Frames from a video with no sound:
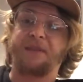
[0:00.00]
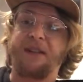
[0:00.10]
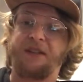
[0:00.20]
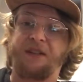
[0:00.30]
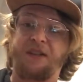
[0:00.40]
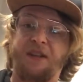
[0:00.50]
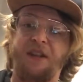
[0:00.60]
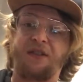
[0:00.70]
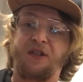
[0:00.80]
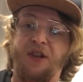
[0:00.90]
it's
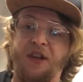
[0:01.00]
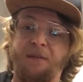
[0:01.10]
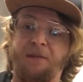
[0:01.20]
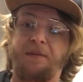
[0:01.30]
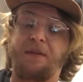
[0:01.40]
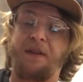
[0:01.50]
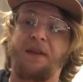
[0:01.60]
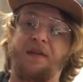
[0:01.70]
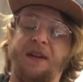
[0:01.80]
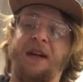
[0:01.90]
this shape
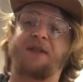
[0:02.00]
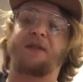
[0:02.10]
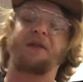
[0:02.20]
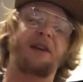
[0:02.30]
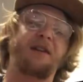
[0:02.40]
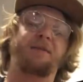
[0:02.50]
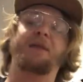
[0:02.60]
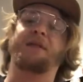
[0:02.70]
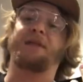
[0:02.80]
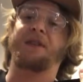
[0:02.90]
that I showed you guys
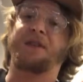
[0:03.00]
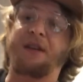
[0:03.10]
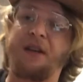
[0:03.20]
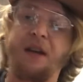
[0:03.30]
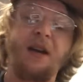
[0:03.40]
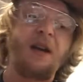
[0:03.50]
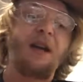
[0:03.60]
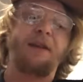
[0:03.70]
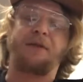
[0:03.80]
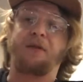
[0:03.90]
previously.
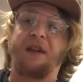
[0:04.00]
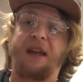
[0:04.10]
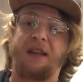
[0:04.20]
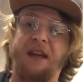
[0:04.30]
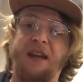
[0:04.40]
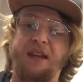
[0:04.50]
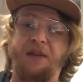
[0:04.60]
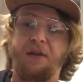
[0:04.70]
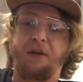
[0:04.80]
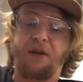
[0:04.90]
If you look at the A
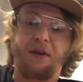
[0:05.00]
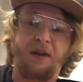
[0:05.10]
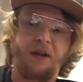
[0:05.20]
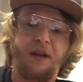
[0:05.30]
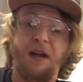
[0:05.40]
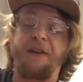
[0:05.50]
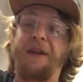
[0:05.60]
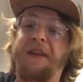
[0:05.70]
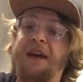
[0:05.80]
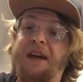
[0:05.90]
chord and
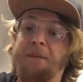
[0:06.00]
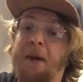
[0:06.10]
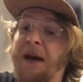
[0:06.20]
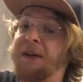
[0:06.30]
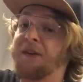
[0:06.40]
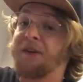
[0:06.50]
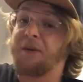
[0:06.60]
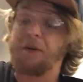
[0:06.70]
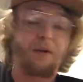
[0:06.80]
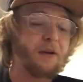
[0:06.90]
then the A minor
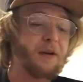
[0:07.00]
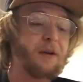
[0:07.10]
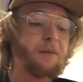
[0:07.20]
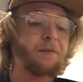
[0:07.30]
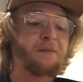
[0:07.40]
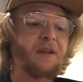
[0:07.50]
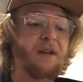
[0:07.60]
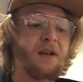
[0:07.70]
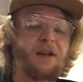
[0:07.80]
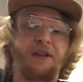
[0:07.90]
chord,
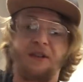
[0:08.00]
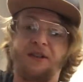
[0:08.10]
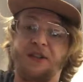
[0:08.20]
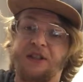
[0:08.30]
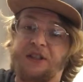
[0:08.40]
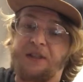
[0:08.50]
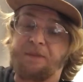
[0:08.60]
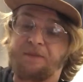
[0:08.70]
you're just